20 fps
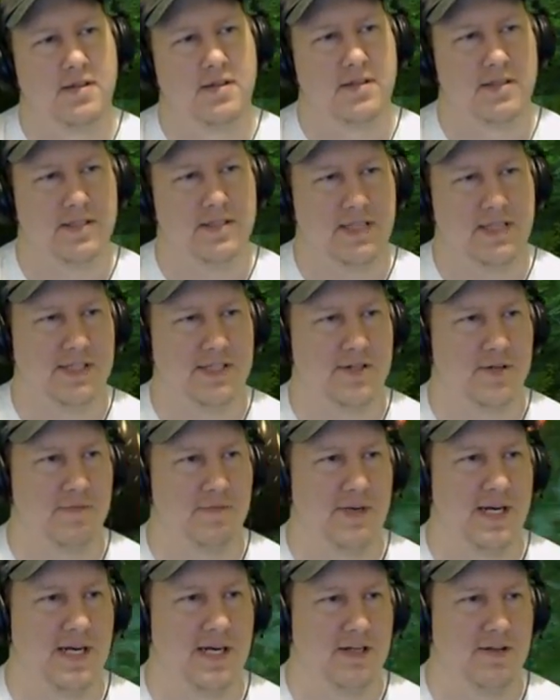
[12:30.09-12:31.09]
Because that took
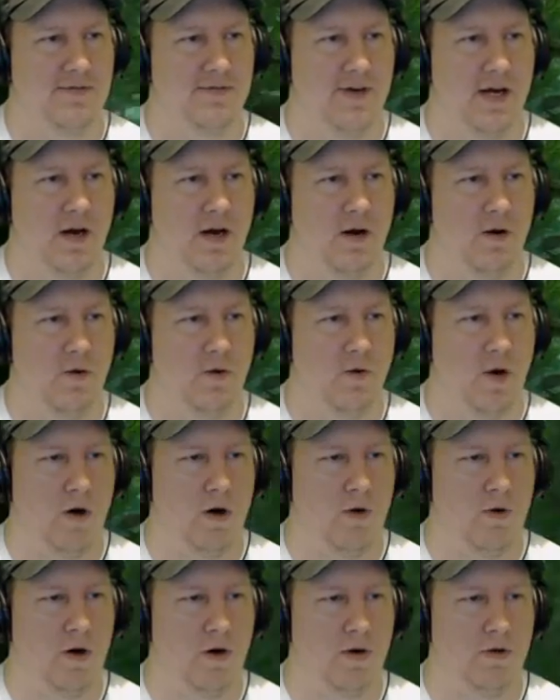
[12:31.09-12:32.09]
me out of the fight. Oh,
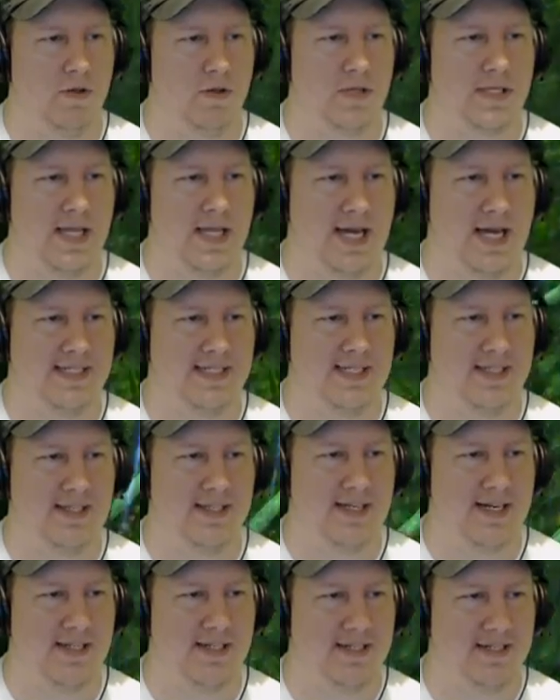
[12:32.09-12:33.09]
oh, oh, look at that.
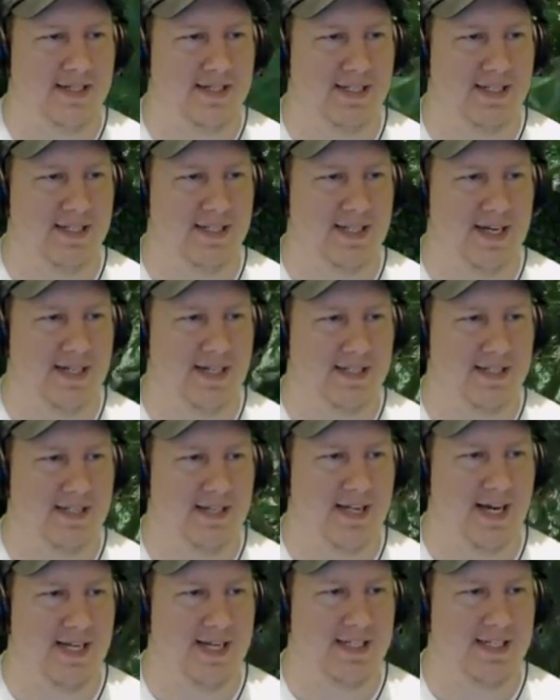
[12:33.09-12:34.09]
10,000, 10,000,
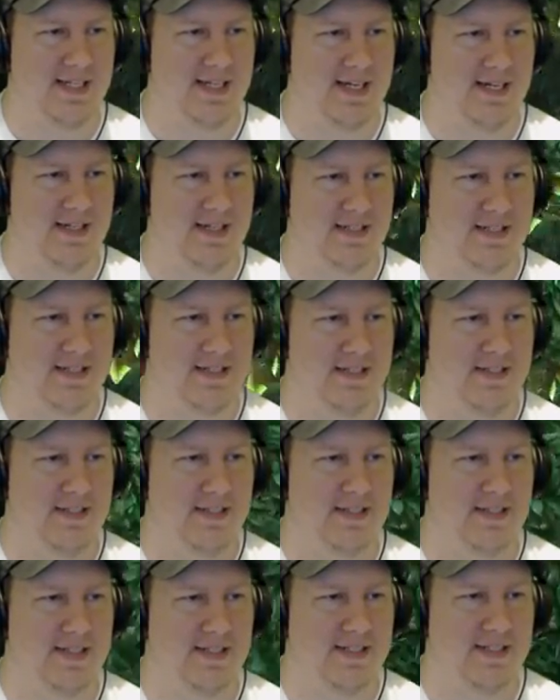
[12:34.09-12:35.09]
9,000,
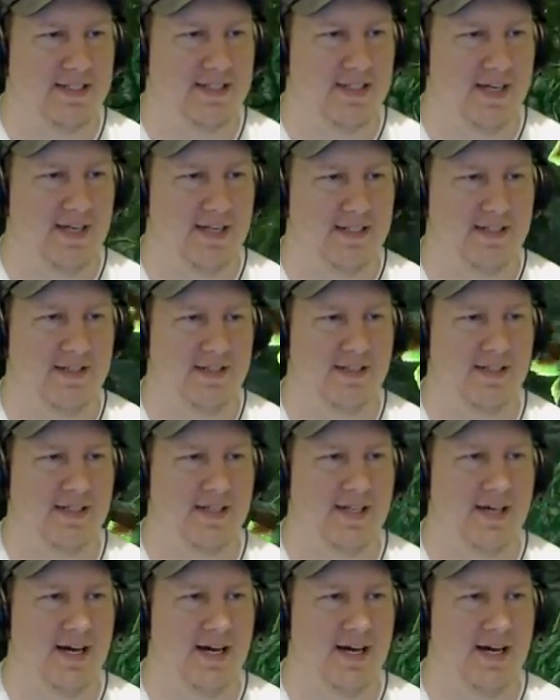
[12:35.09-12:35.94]
6,000.